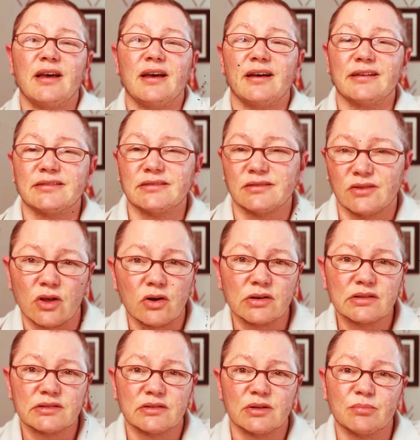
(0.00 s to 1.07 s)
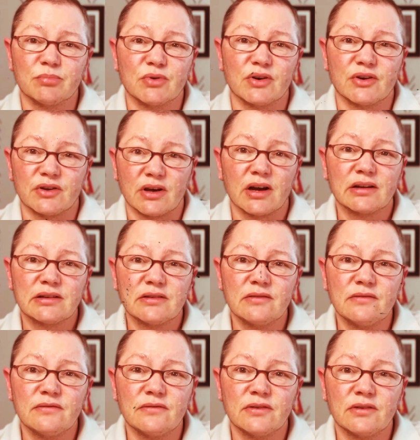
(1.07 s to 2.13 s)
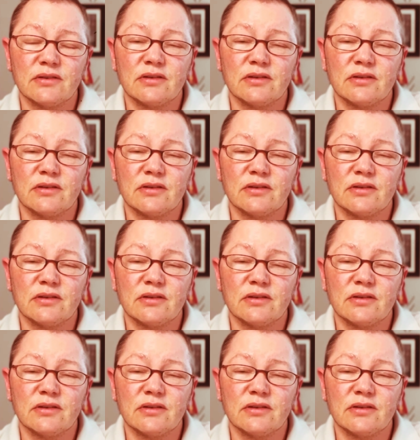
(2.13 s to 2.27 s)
As long as they're productive,